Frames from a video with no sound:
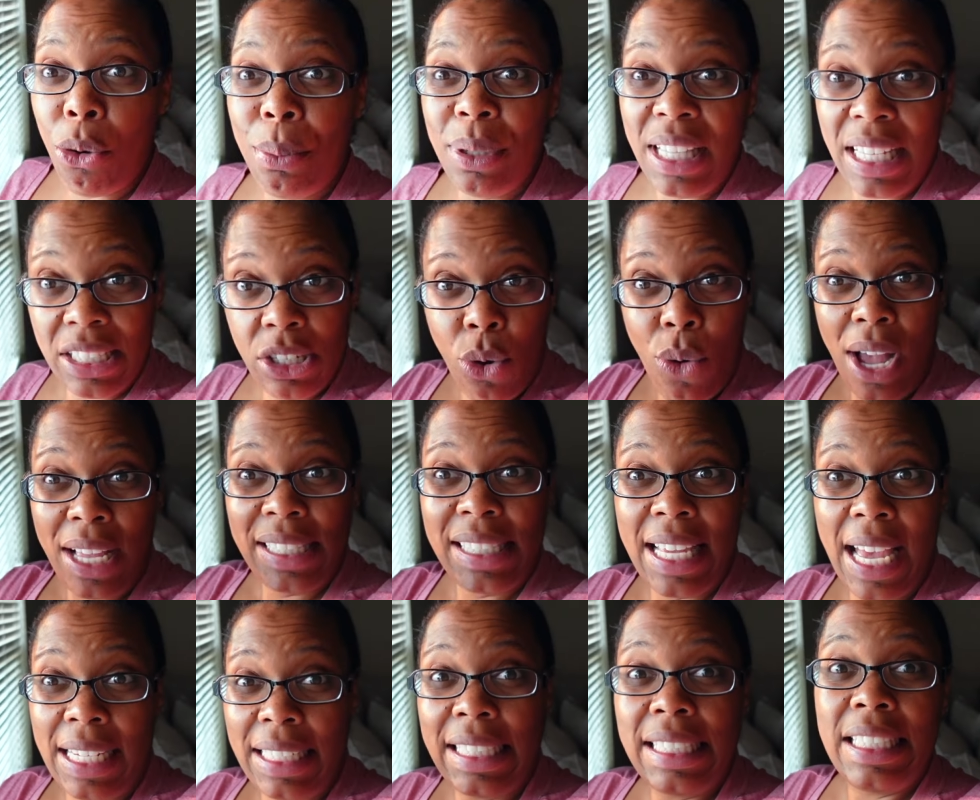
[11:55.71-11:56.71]
But let's go
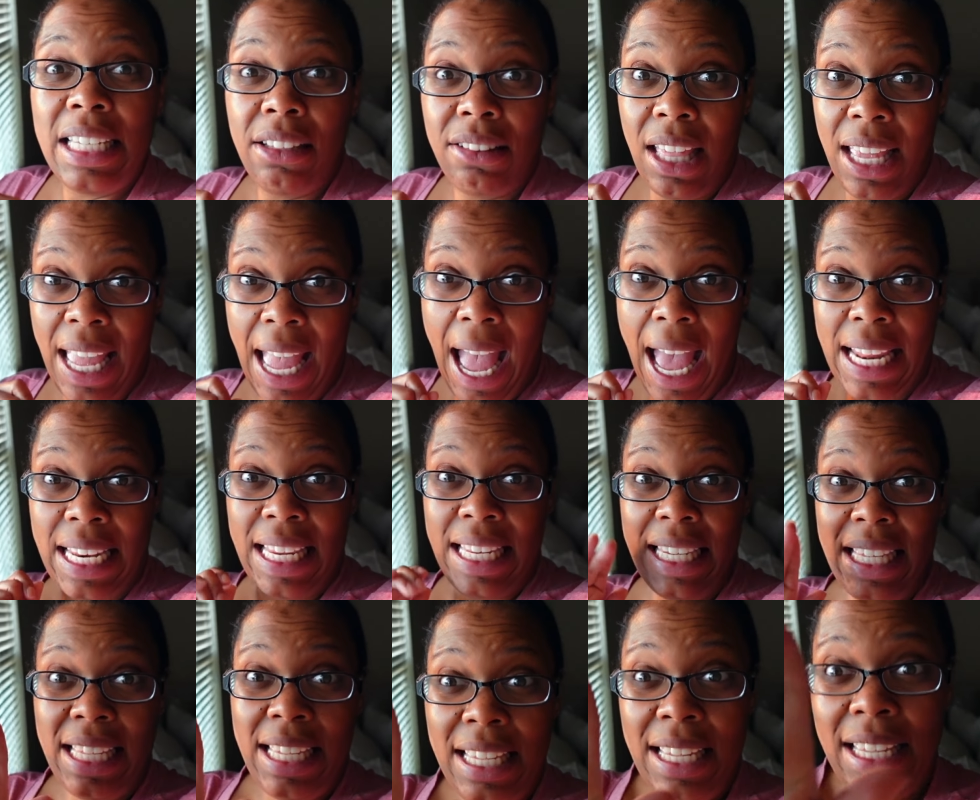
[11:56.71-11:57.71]
outside and see if they got
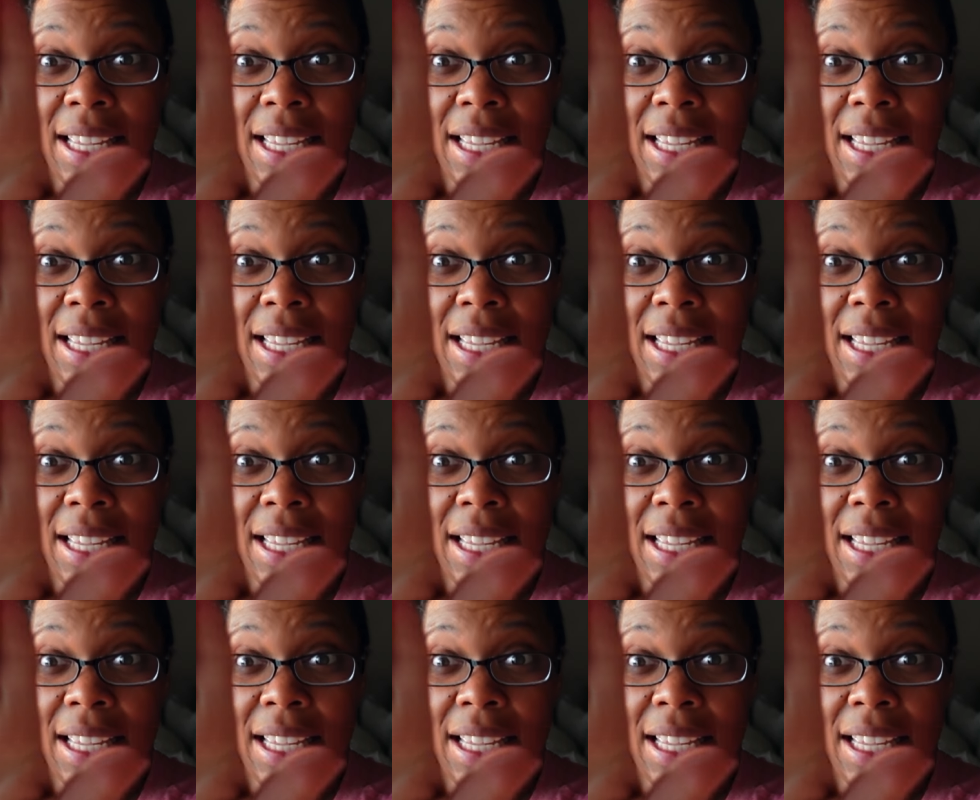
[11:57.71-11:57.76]
any.